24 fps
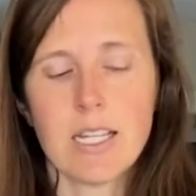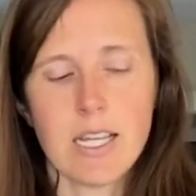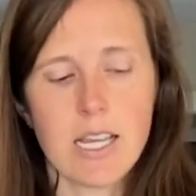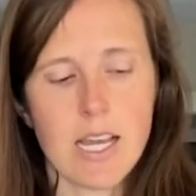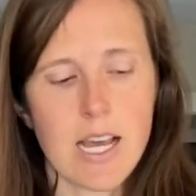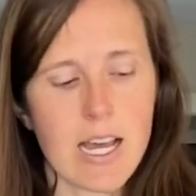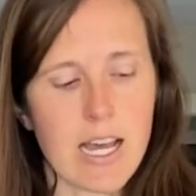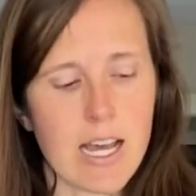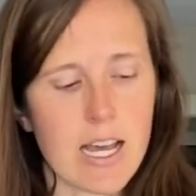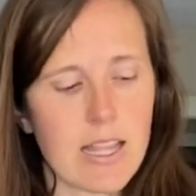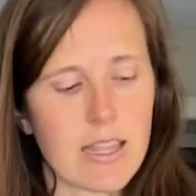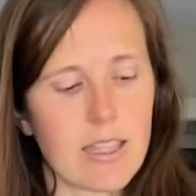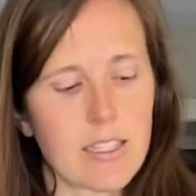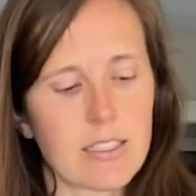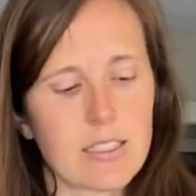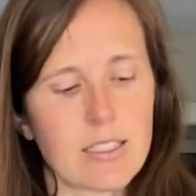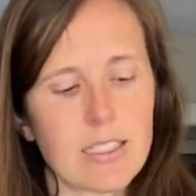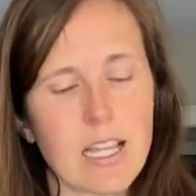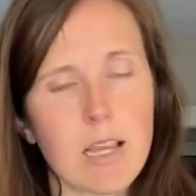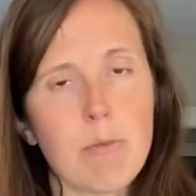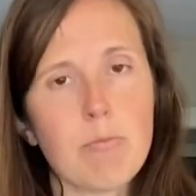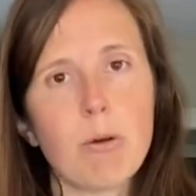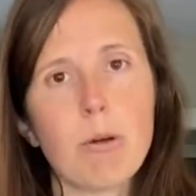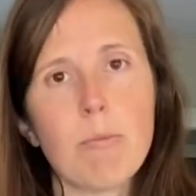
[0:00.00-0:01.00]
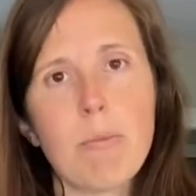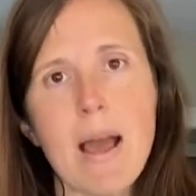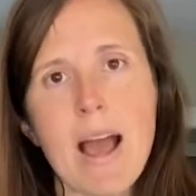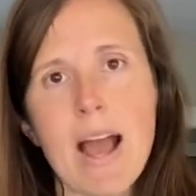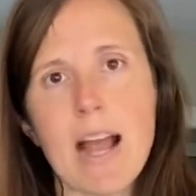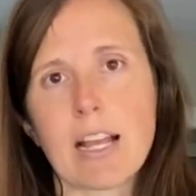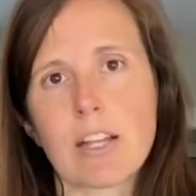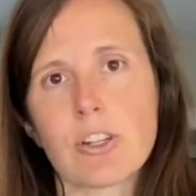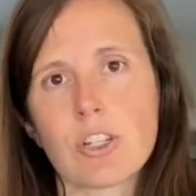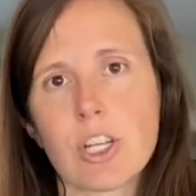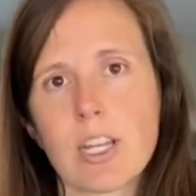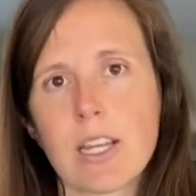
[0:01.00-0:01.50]
Uh, the sample
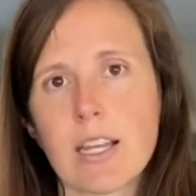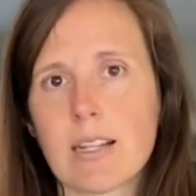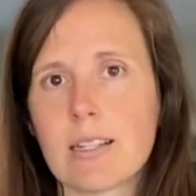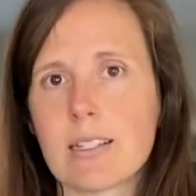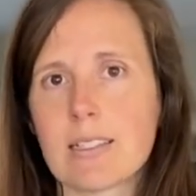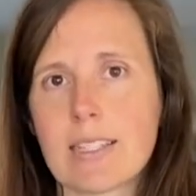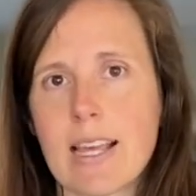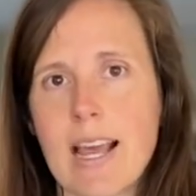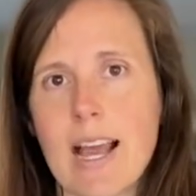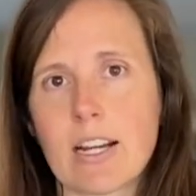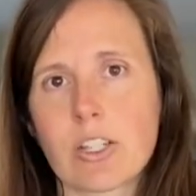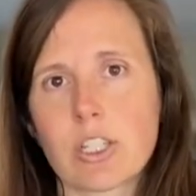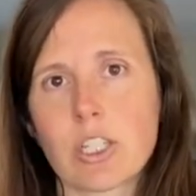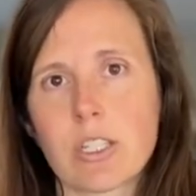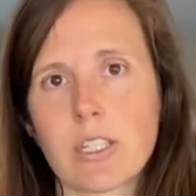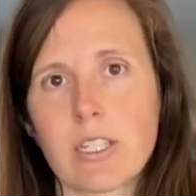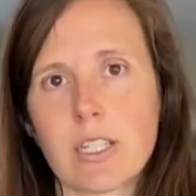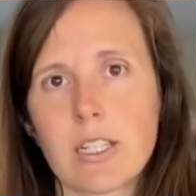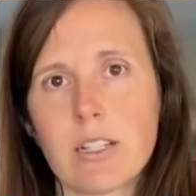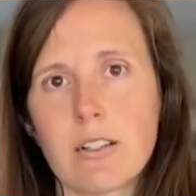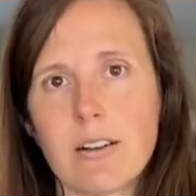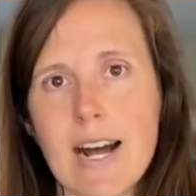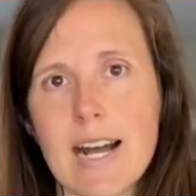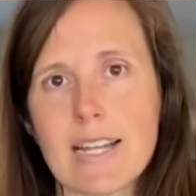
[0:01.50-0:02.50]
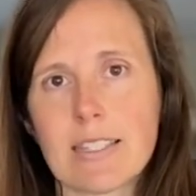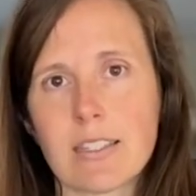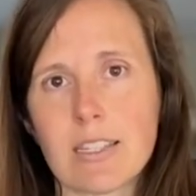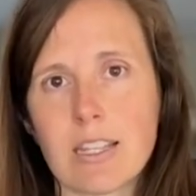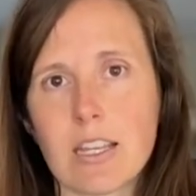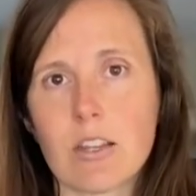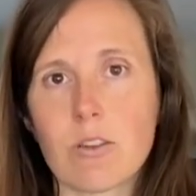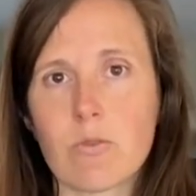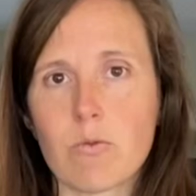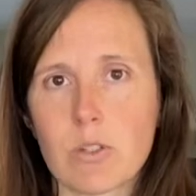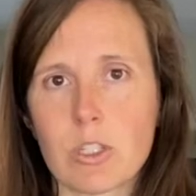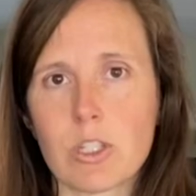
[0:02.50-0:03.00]
packaging is actually
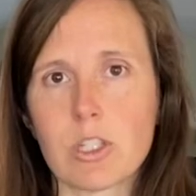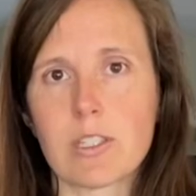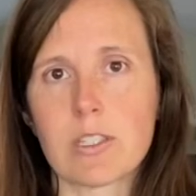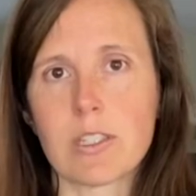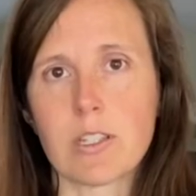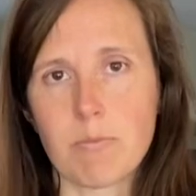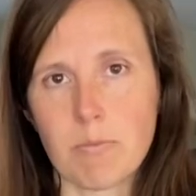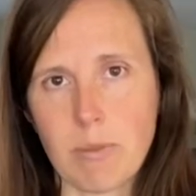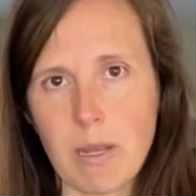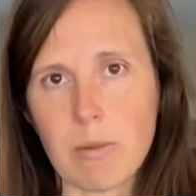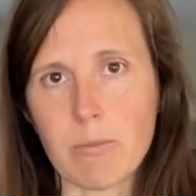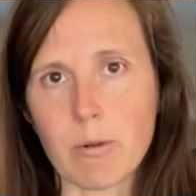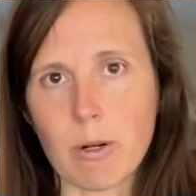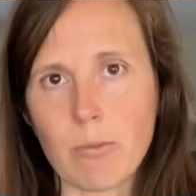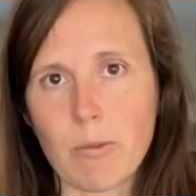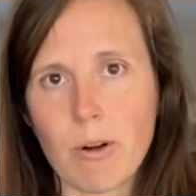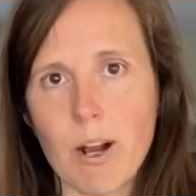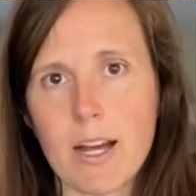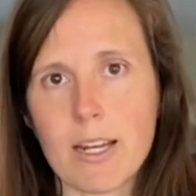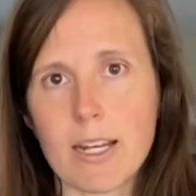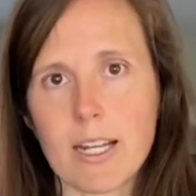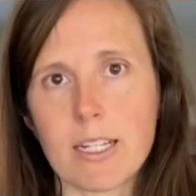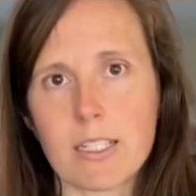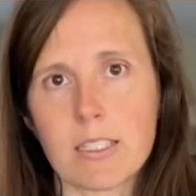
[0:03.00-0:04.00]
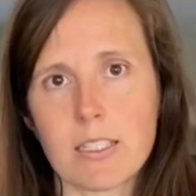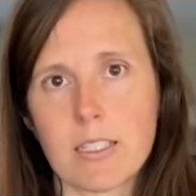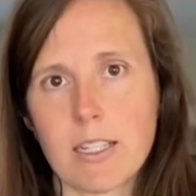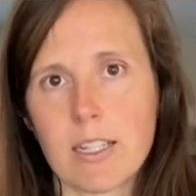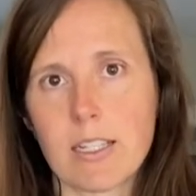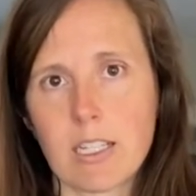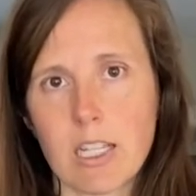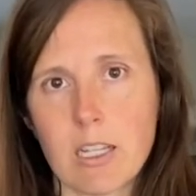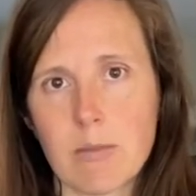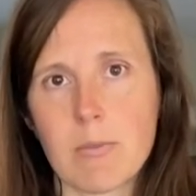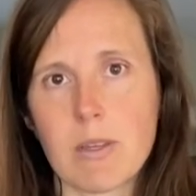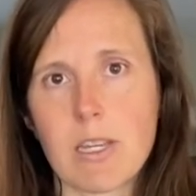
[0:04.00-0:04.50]
glassine, which is a paper product
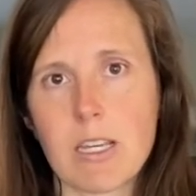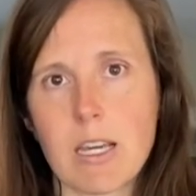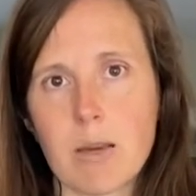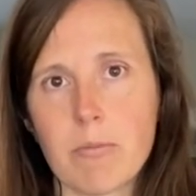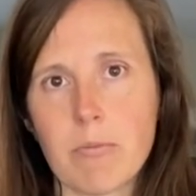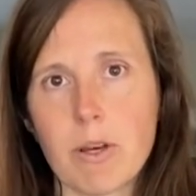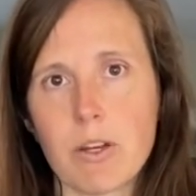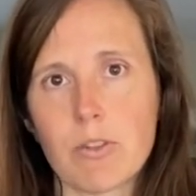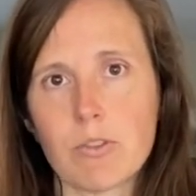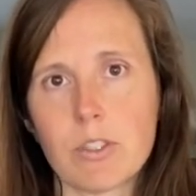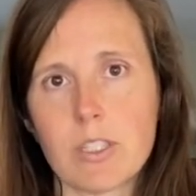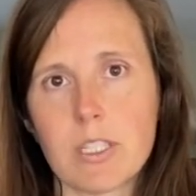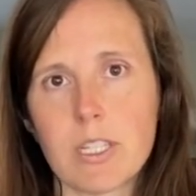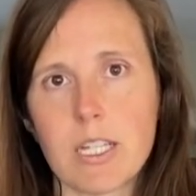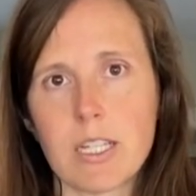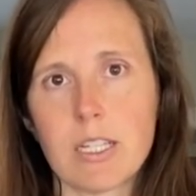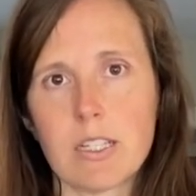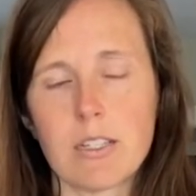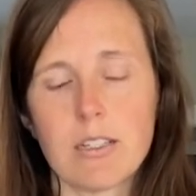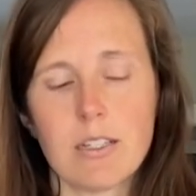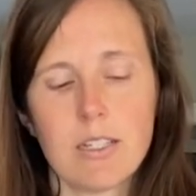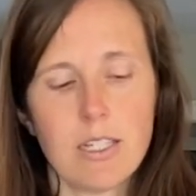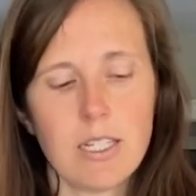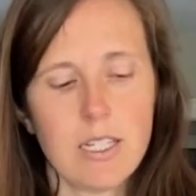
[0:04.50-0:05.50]
and can be composted.